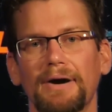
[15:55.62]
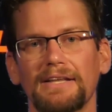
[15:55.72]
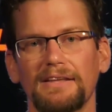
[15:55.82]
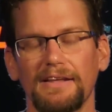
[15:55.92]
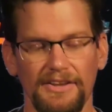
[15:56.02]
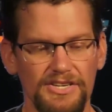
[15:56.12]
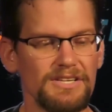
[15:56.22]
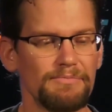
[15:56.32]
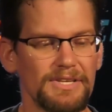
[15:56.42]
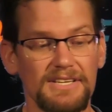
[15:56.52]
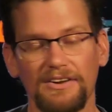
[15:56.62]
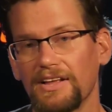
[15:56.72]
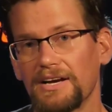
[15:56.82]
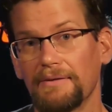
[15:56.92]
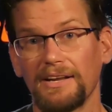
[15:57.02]
but uh, there are some things I don't
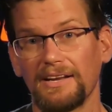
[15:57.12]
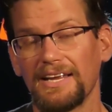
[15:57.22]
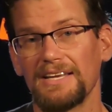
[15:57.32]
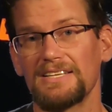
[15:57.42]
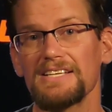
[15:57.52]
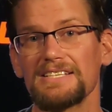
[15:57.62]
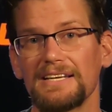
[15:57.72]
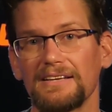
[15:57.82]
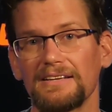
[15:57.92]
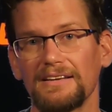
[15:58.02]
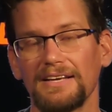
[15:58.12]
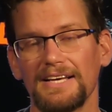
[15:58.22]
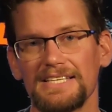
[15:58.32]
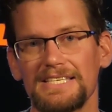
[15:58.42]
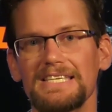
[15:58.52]
like about it. It doesn't
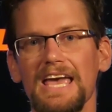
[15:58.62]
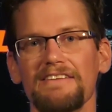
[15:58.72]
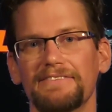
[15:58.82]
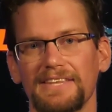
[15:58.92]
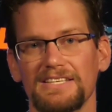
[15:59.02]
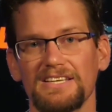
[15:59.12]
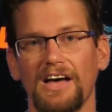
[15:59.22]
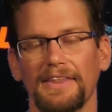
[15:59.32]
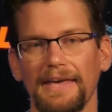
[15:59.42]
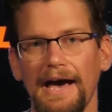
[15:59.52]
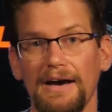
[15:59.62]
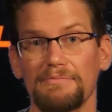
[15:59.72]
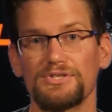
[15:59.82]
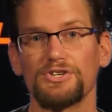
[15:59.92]
uh, save things on the app.